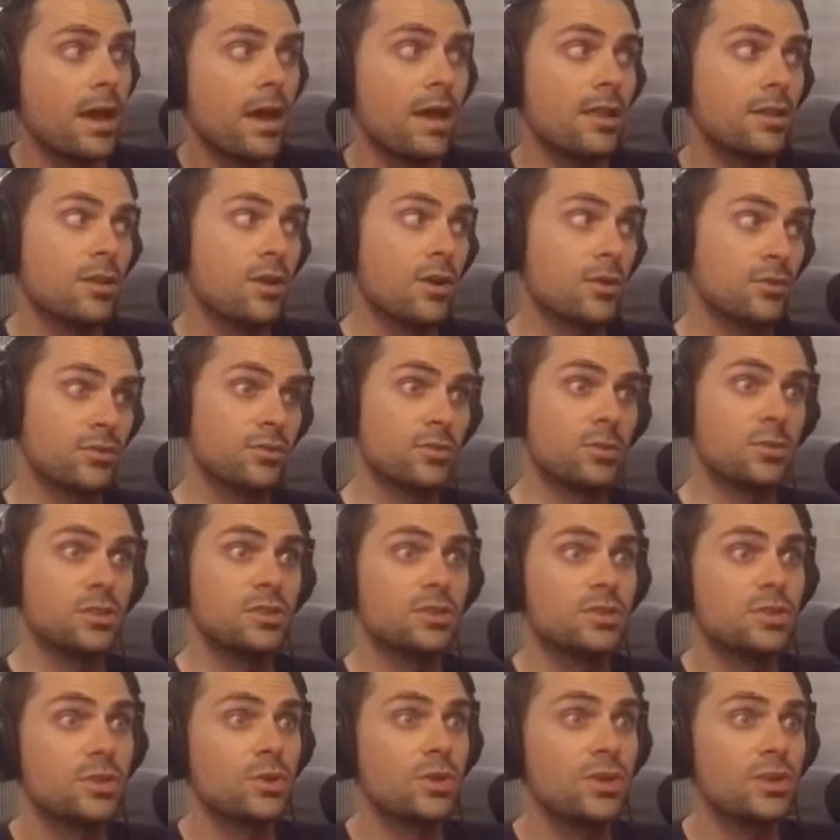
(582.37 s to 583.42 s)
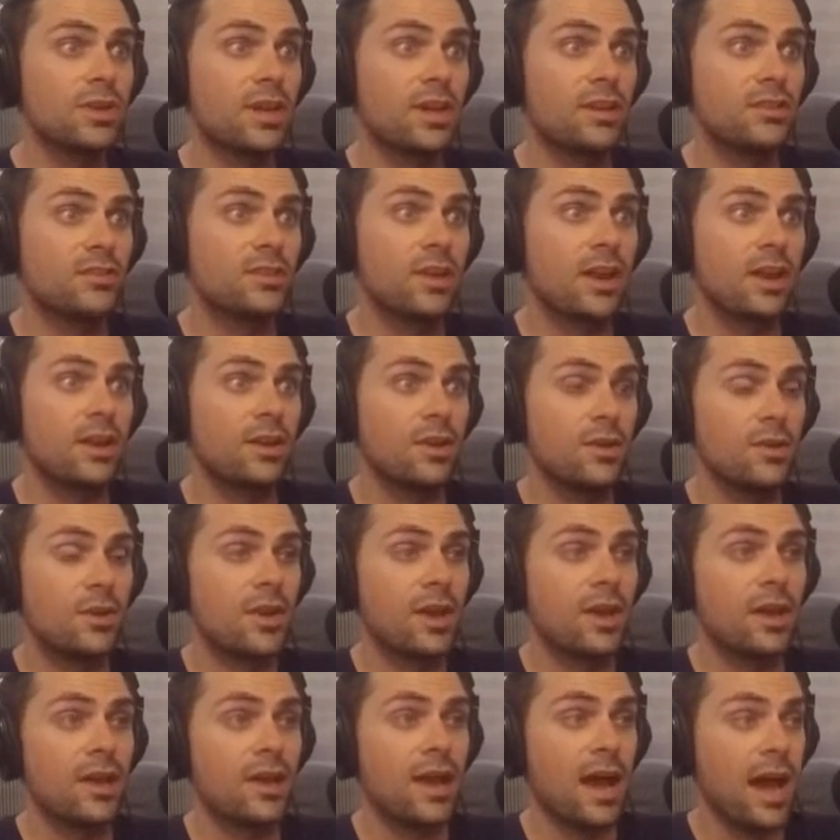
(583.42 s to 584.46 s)
long story short, I decided,
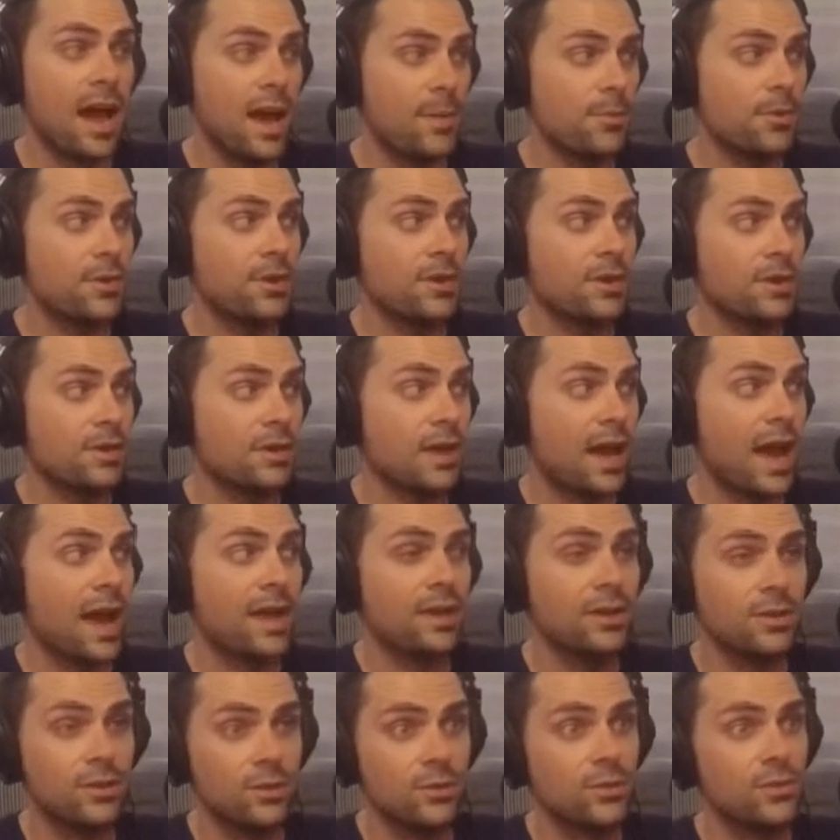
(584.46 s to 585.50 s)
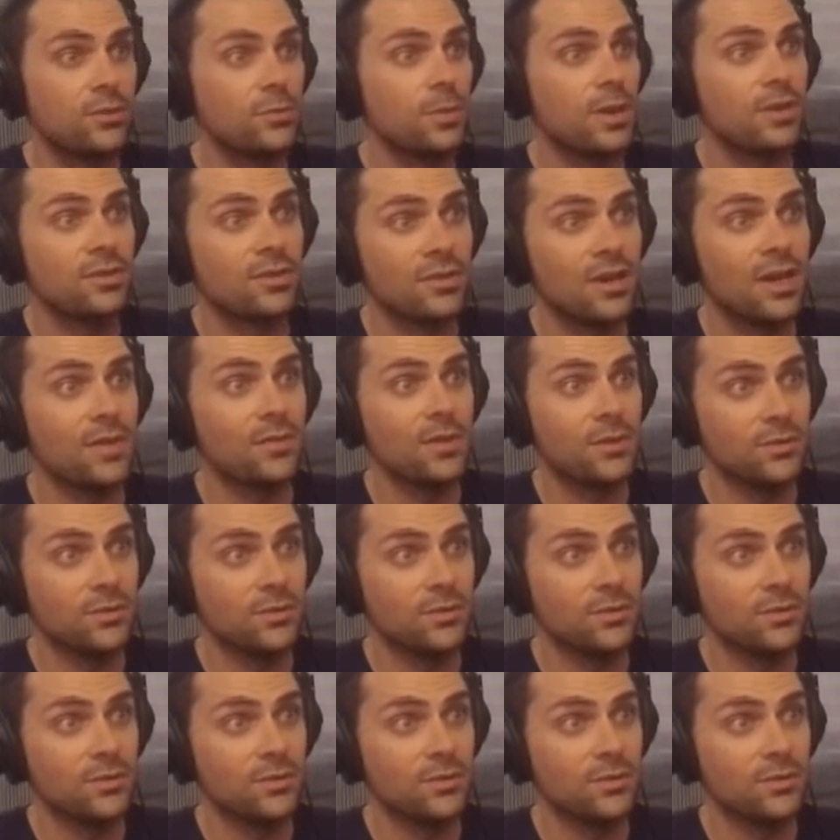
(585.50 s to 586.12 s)
okay, I'm gonna, I can do this myself.